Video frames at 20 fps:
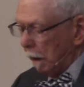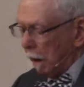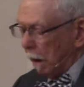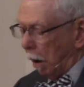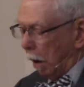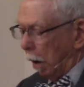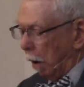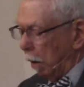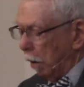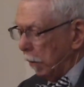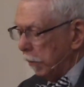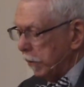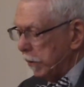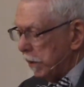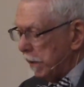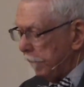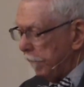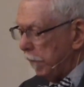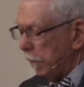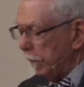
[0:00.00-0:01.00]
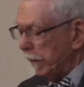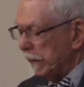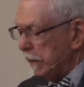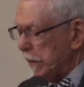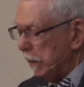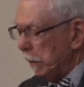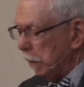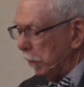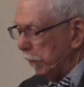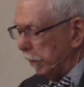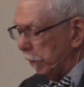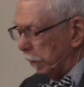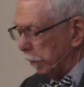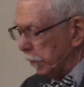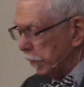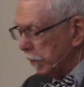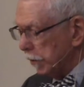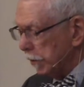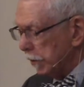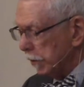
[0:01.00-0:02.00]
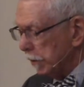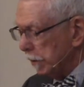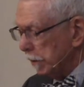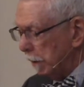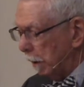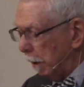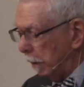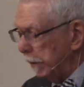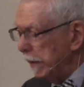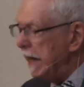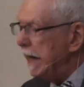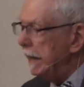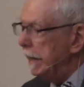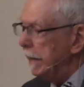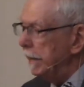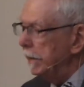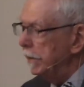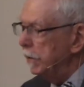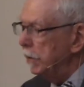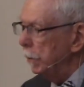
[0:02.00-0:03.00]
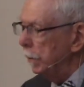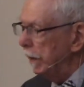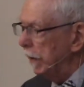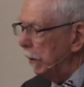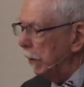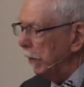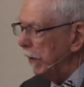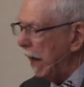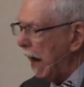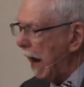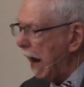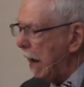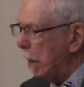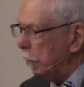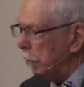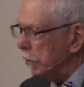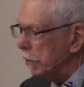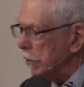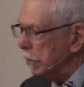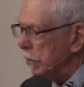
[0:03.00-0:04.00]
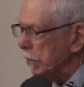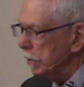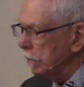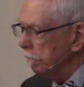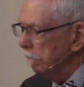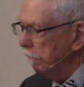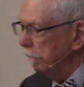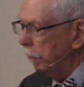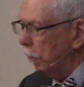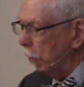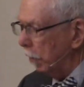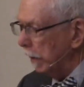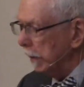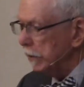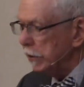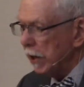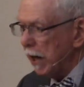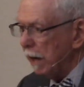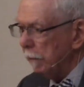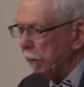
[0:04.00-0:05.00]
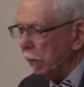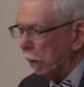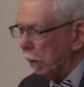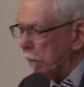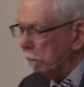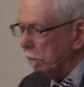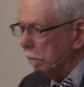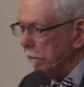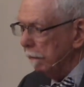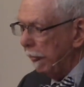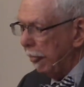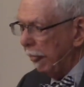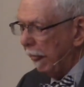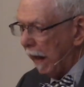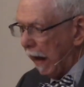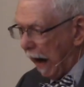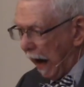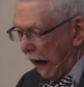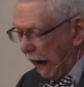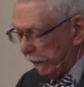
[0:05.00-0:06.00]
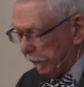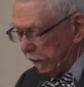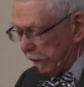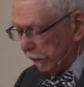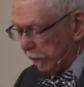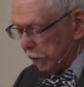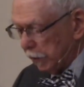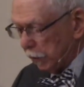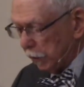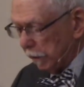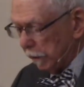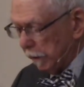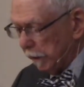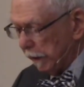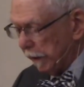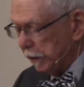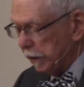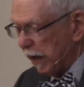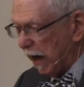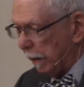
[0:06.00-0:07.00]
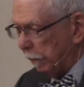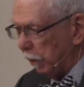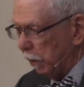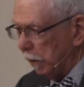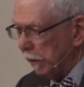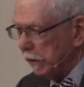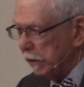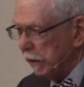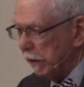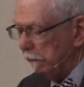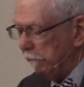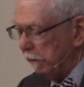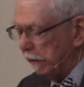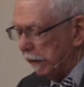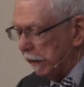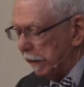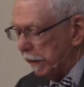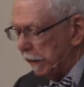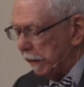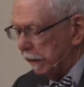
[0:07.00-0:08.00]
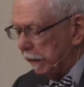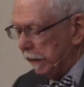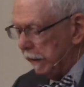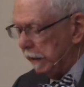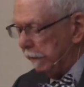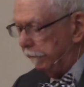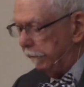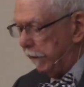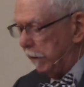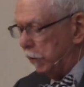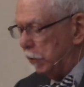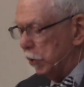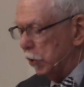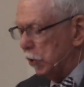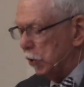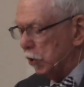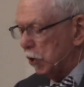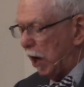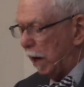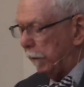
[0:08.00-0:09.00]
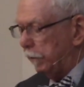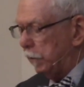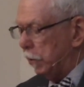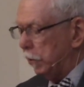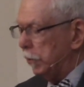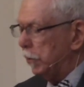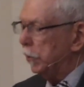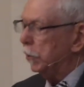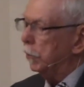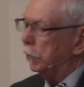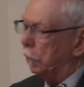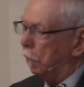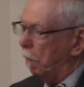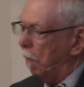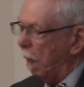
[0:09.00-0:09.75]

All the different materials are needed to build a house, for example. And this example is given in Ephesians chapter 2.